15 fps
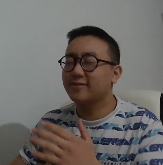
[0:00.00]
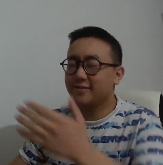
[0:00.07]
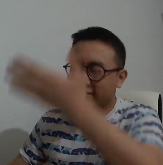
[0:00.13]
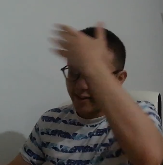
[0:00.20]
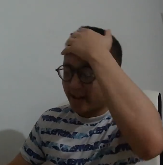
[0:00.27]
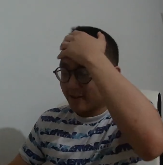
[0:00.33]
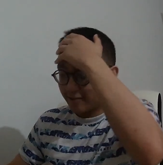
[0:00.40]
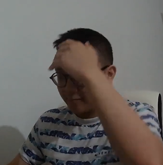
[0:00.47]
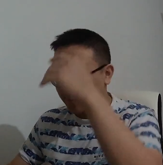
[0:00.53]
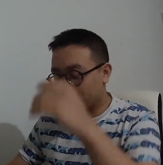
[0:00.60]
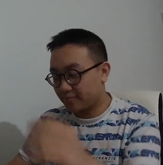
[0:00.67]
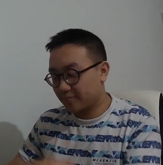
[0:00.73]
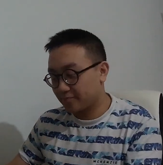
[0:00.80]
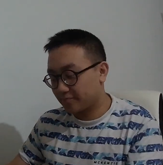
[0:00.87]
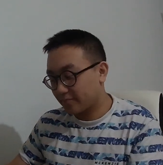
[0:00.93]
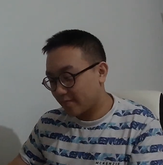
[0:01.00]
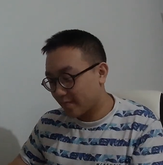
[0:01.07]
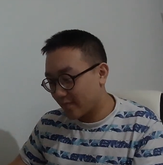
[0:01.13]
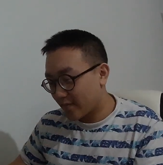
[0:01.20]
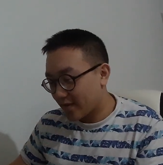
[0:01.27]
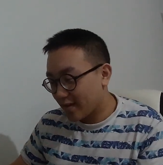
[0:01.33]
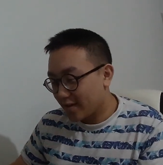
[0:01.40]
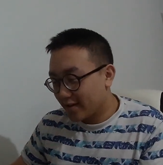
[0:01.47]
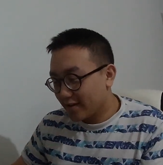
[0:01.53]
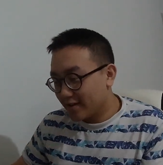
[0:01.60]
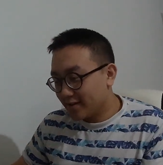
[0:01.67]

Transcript: (silence)